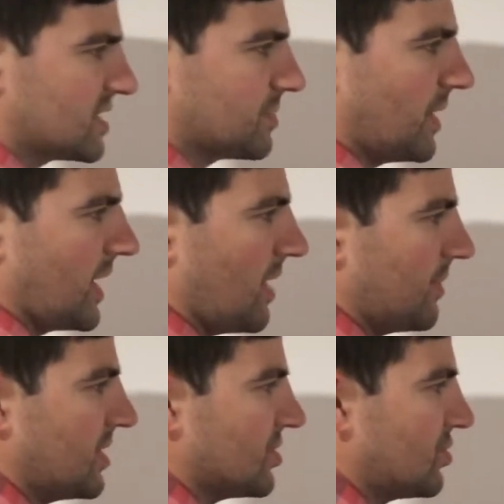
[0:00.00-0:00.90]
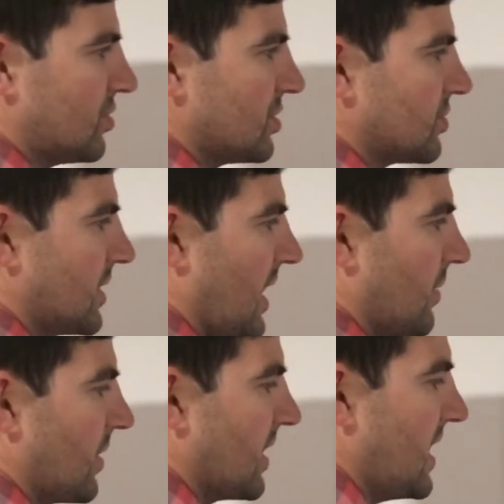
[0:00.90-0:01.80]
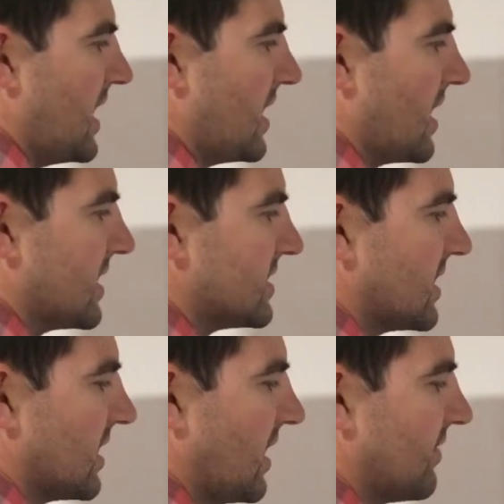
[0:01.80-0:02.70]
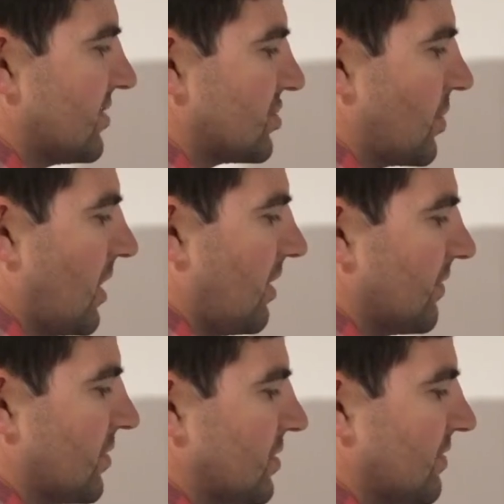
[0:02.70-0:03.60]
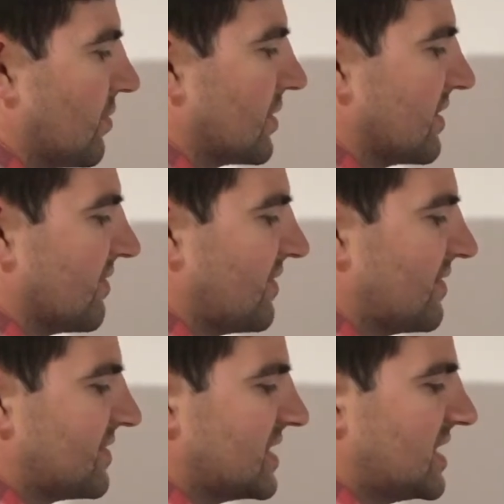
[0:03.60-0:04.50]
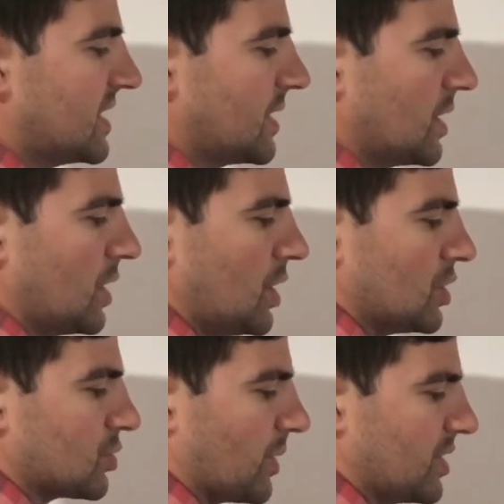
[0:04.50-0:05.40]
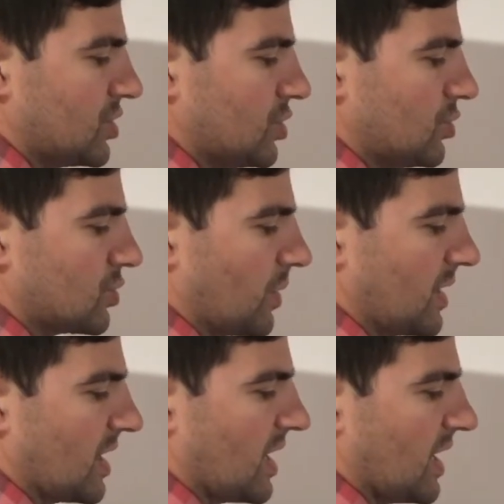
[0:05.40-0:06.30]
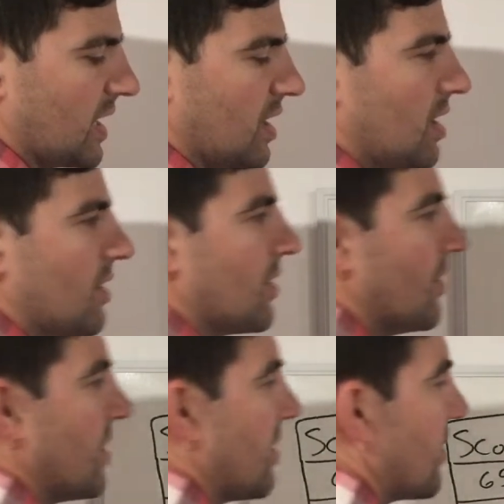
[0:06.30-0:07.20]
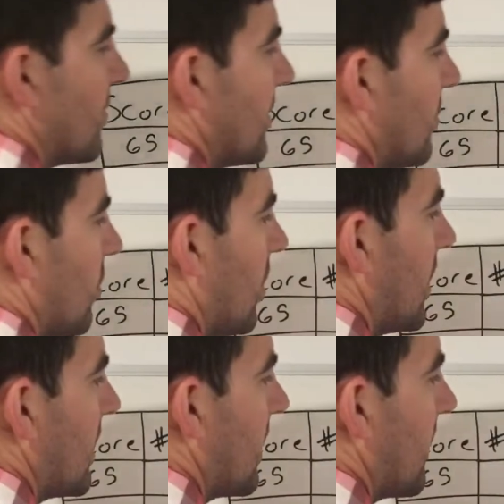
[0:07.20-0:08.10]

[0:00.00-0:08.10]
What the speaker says: by how many students we had. We had 8, 9, 10, 11, 12, 13, 14, 15, 22, 29, 30, 31.